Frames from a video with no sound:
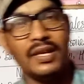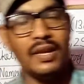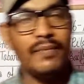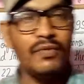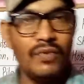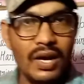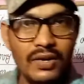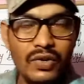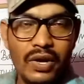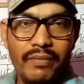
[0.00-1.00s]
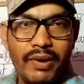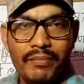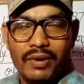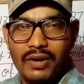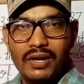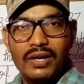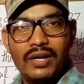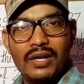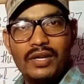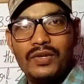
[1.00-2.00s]
If you want to remember,
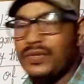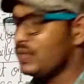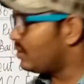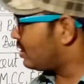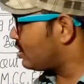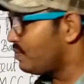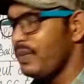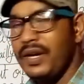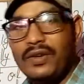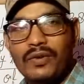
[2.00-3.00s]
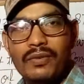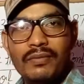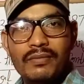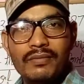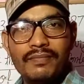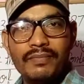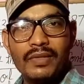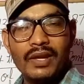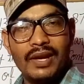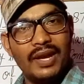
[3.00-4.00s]
use this video
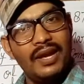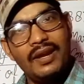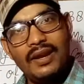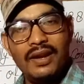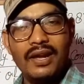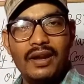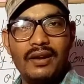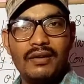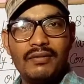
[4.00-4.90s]
again and again,